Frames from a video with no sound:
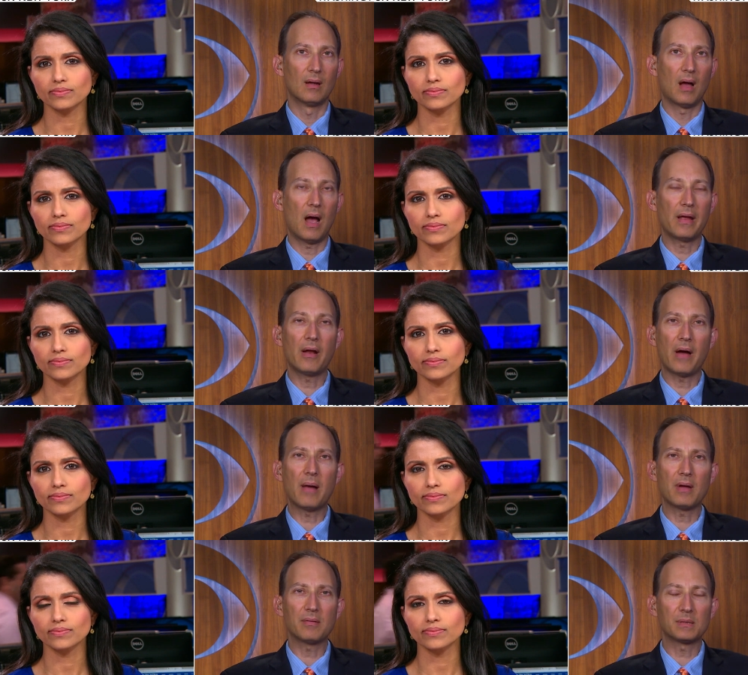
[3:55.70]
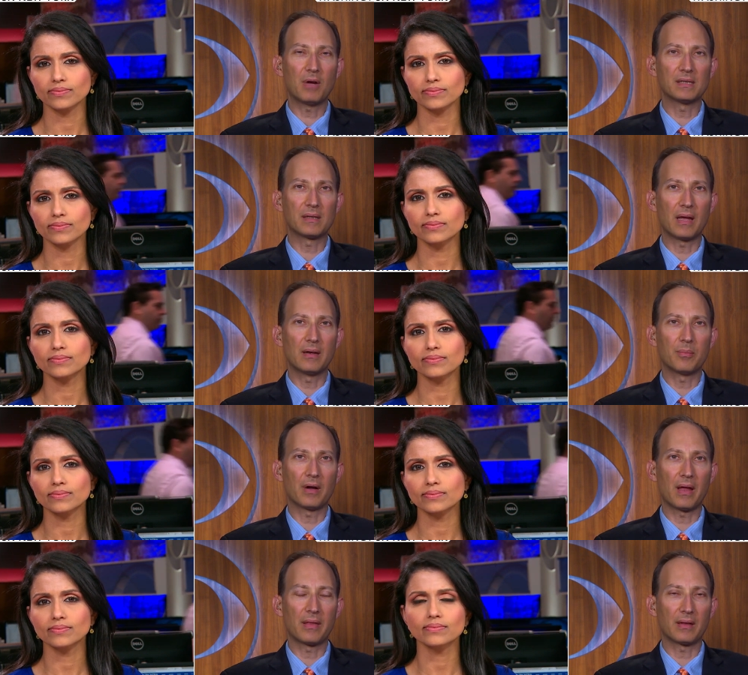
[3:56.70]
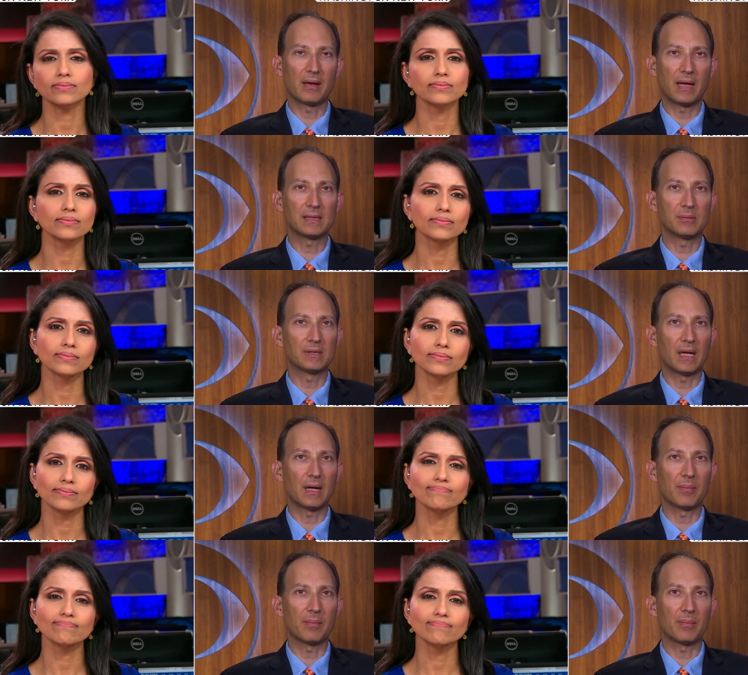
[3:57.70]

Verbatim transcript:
Speaker 1: Uh, you know, I, I was surprised at that number. I, I think that Nancy was saying